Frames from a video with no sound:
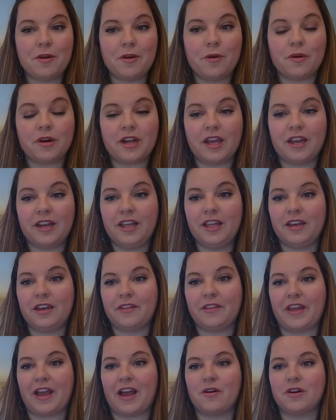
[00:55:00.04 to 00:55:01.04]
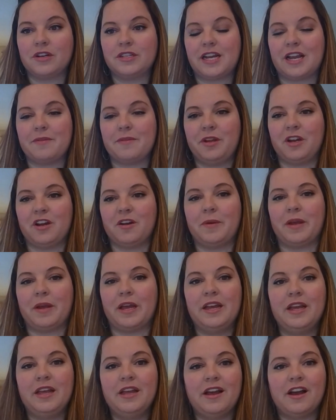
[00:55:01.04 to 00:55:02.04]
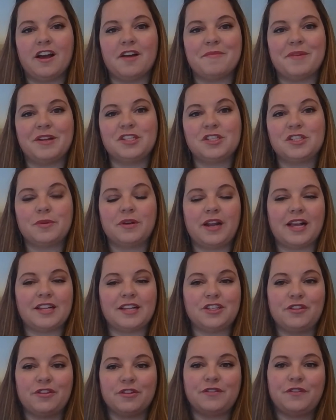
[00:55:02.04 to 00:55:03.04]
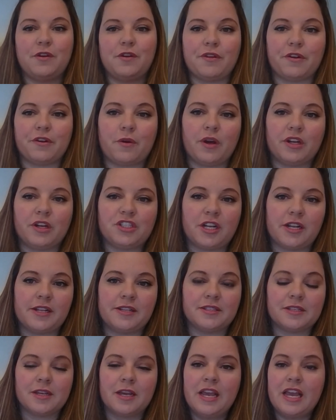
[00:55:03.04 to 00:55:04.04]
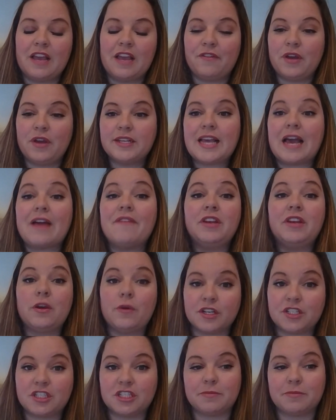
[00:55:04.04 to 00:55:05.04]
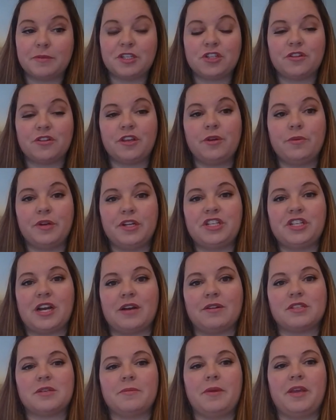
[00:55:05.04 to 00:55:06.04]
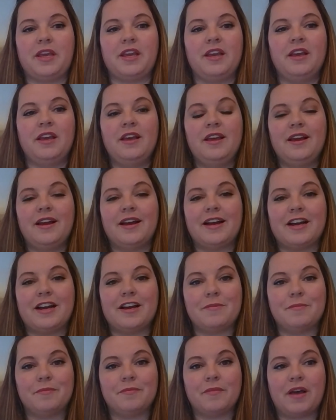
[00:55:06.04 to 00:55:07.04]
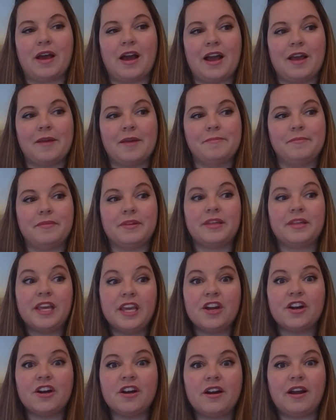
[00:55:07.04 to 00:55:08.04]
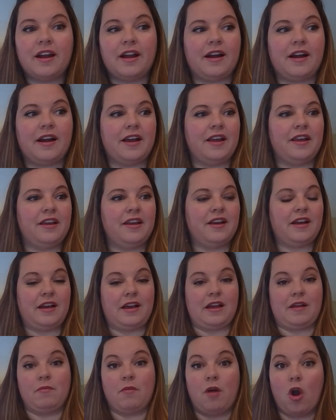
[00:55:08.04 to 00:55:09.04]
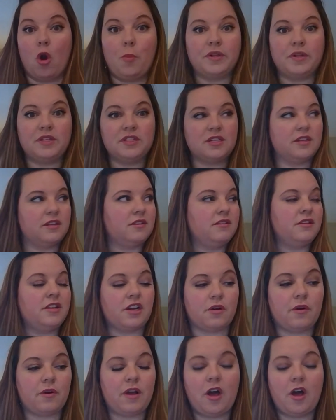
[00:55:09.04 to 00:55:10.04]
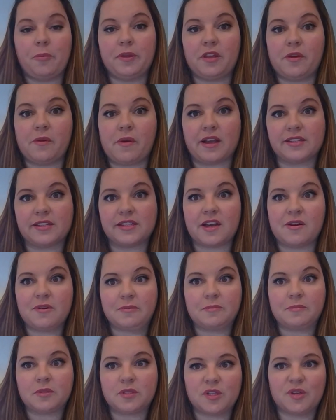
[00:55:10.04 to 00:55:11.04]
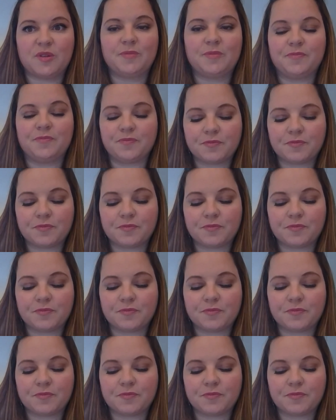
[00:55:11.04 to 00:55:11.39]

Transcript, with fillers: know we're kind of hitting at the hour time here, but um, I just want to ask you this few other questions. If you guys have any questions, make sure that you reach out to me. Um, I'm here. I, I'm open to, you know, helping you guys out. So